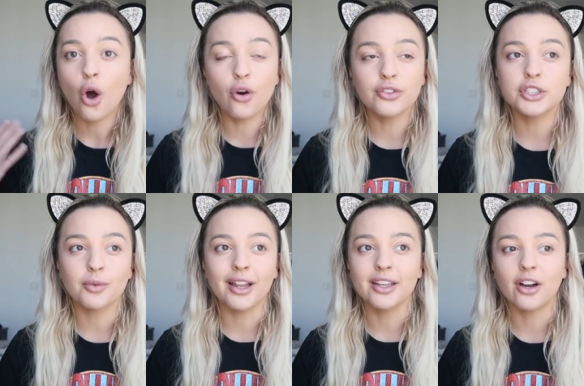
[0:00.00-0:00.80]

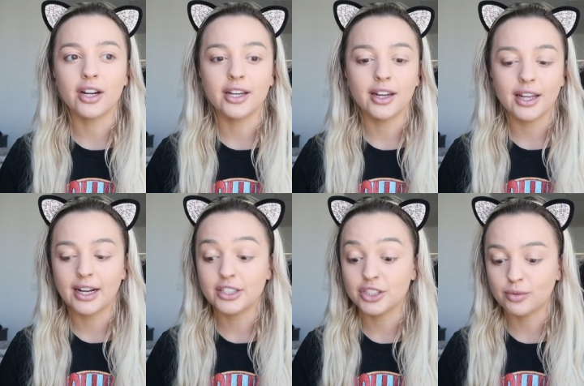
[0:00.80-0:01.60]
overdwelling on it, and
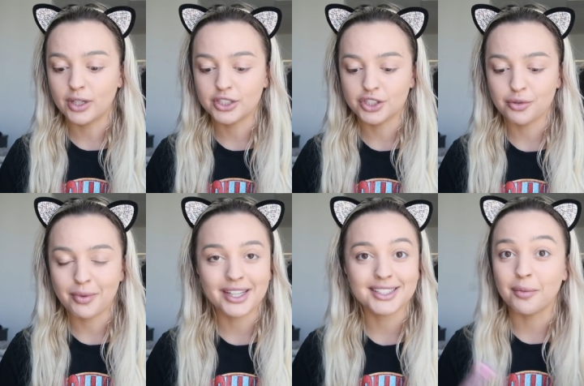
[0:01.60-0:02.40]
I just want to
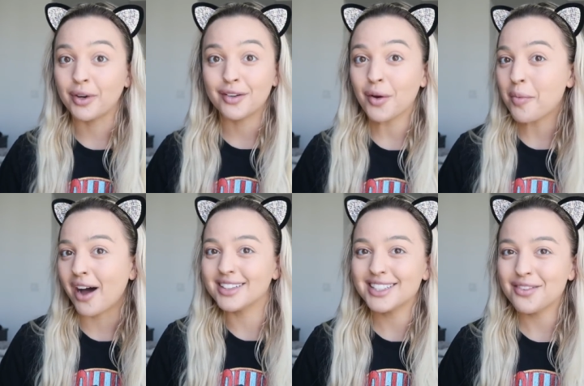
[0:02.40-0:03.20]
make somewhat of a
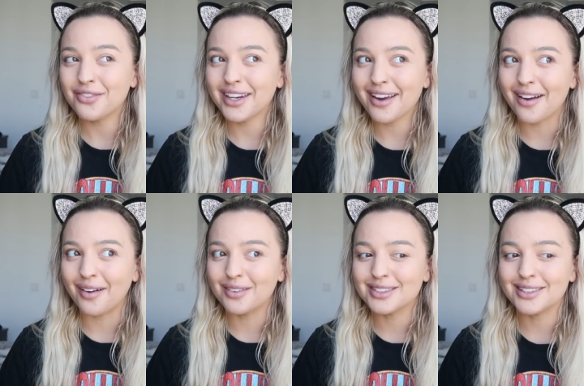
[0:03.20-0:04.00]
positive video.